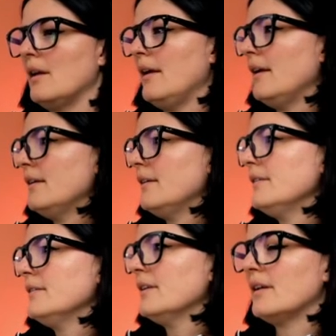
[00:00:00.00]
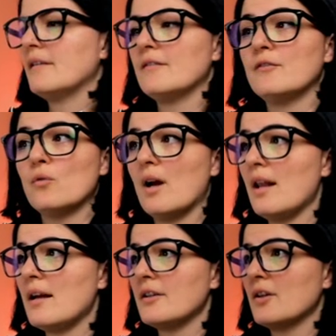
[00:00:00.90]
And
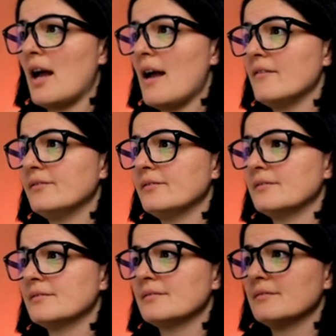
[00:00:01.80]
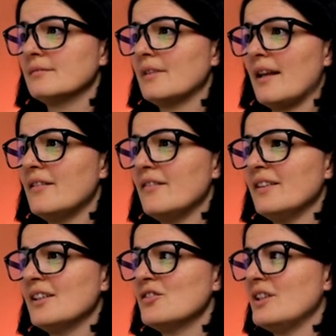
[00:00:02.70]
voila, you have everything
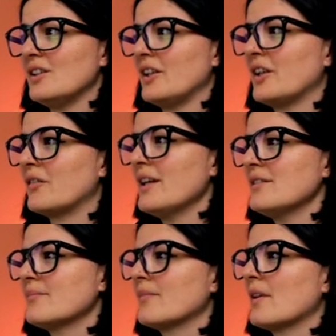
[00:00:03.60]
that you need here, right?